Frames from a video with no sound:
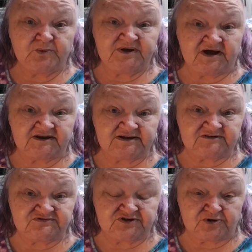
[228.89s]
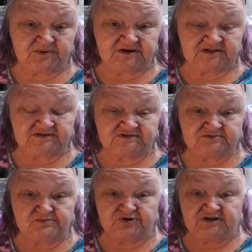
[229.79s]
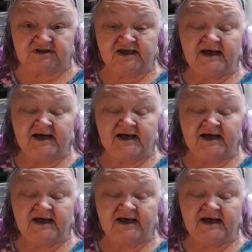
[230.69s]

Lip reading: We got a gift already this morning.